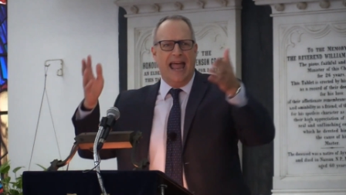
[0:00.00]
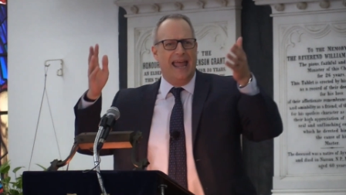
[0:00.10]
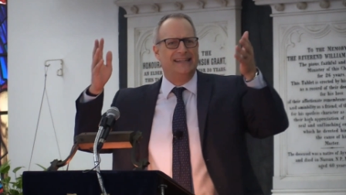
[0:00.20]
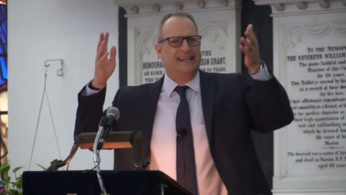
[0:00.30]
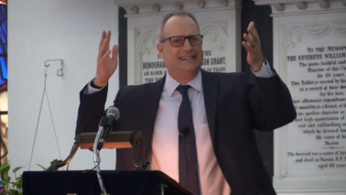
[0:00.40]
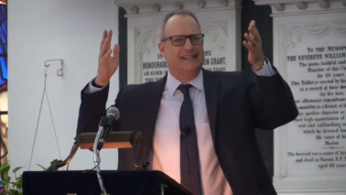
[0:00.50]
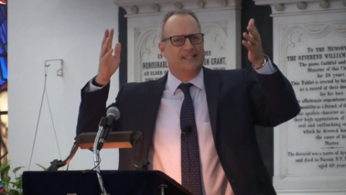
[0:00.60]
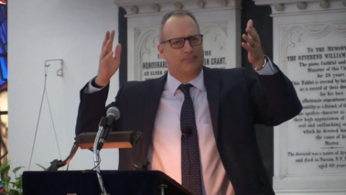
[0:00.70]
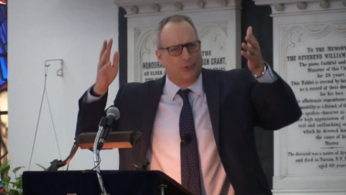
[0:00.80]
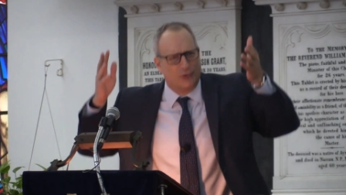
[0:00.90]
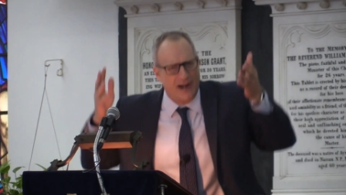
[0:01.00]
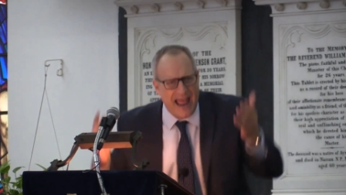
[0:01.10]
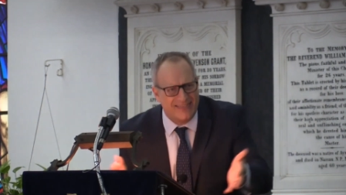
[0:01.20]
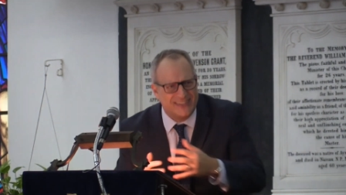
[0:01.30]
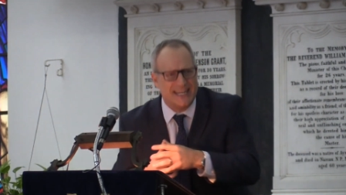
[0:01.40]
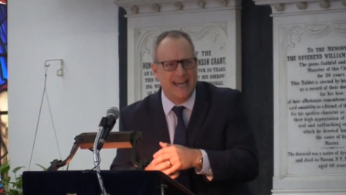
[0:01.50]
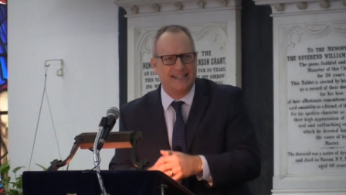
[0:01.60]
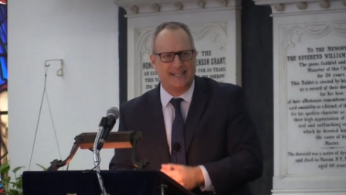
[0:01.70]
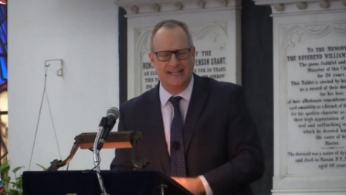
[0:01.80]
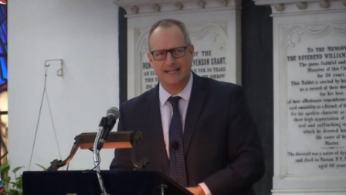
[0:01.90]
and it is
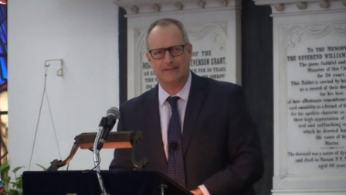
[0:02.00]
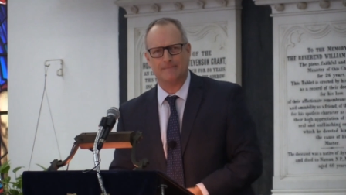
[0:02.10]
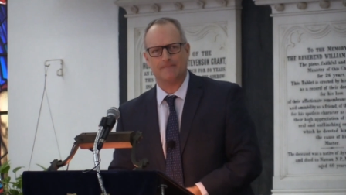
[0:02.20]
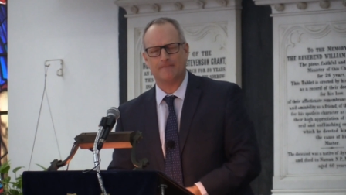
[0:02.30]
breathtaking.